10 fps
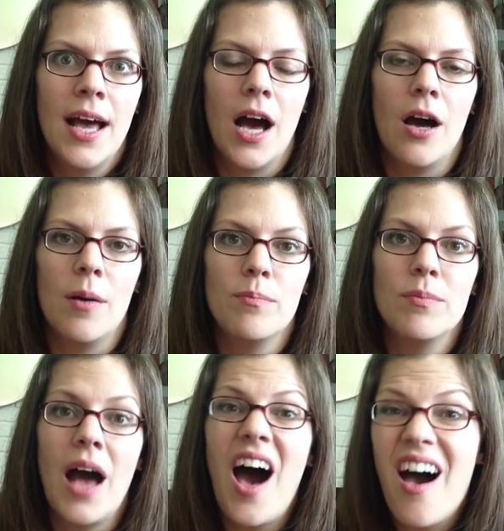
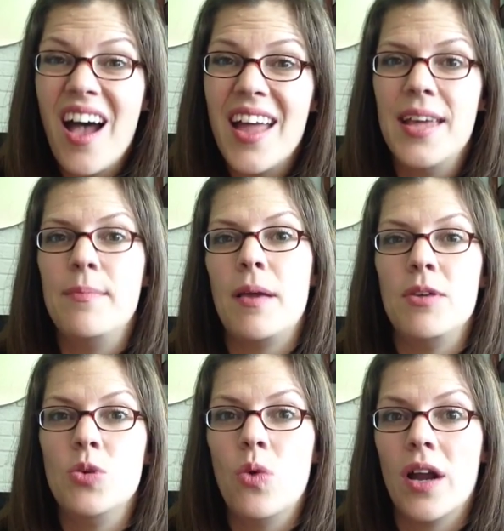hot and maybe
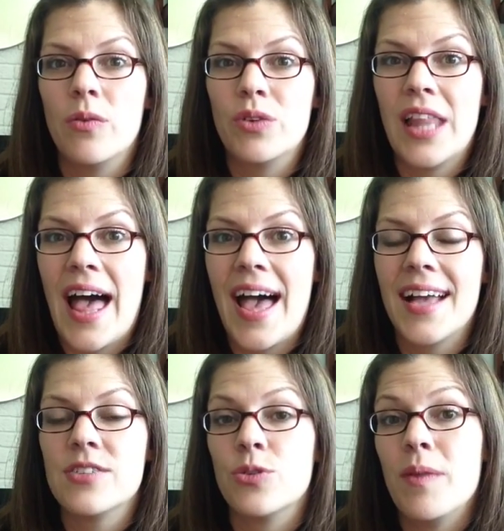you want to
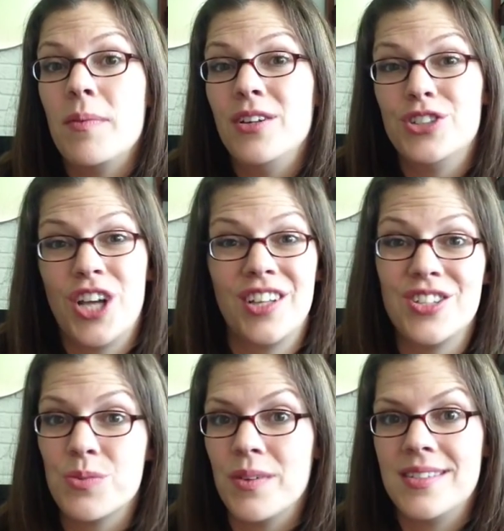relax, or maybe your child
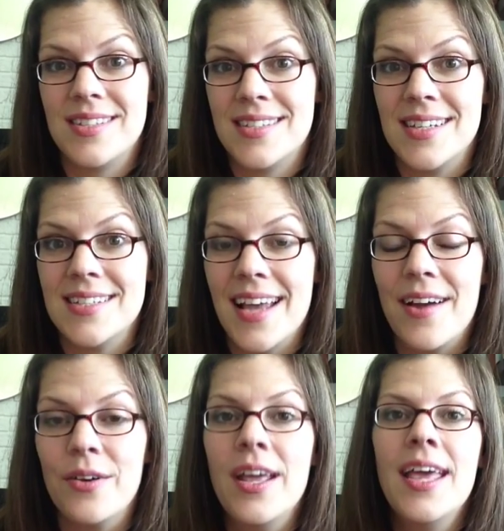just wants to sit
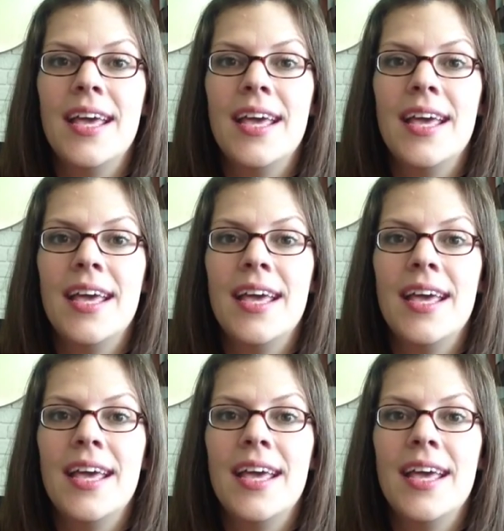down.